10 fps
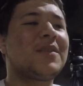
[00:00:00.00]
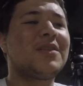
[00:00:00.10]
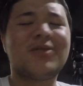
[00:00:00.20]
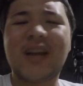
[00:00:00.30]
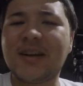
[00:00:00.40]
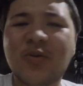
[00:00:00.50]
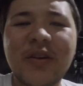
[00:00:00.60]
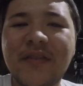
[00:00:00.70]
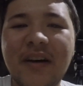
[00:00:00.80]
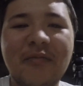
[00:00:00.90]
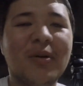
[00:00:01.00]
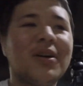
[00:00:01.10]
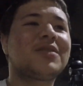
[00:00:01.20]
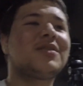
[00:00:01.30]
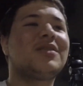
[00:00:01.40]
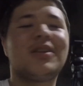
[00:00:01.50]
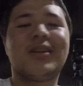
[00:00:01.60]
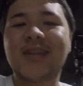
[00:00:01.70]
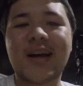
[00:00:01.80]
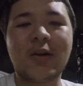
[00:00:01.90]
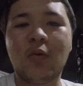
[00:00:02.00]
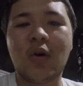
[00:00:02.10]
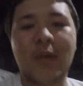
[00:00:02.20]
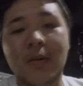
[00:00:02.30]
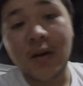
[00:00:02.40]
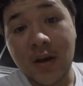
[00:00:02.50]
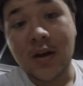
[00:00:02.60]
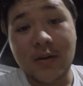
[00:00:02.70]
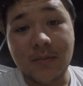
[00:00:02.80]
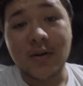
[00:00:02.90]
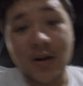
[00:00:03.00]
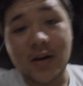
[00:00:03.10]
It's like 25 bucks. That's not gonna warm up. But look, let